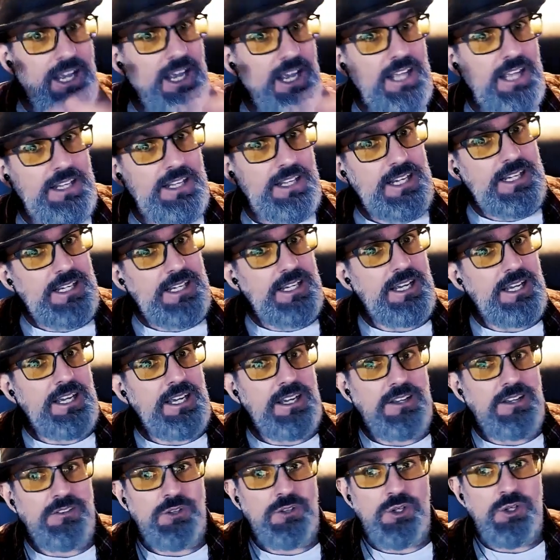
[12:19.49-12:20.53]
And
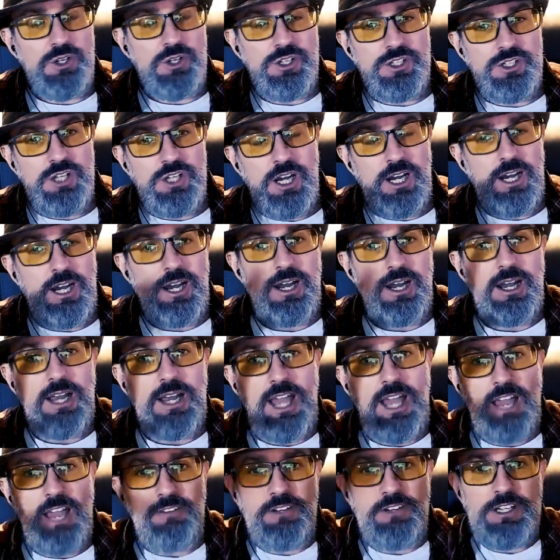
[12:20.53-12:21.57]
there's
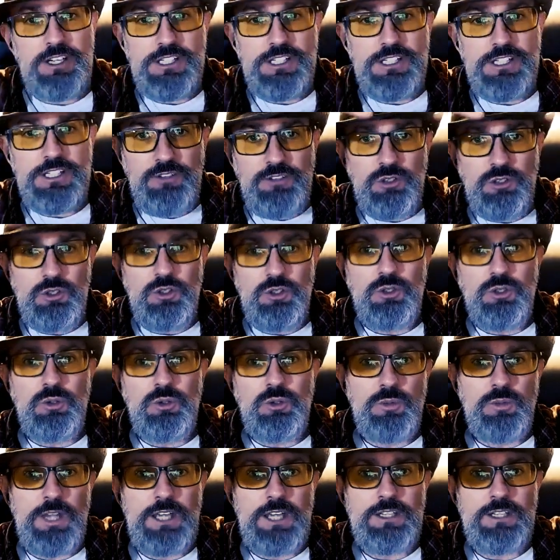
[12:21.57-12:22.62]
evidence
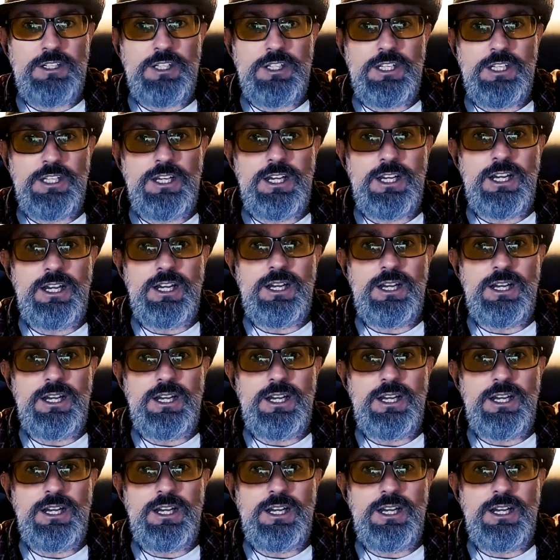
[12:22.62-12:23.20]
they did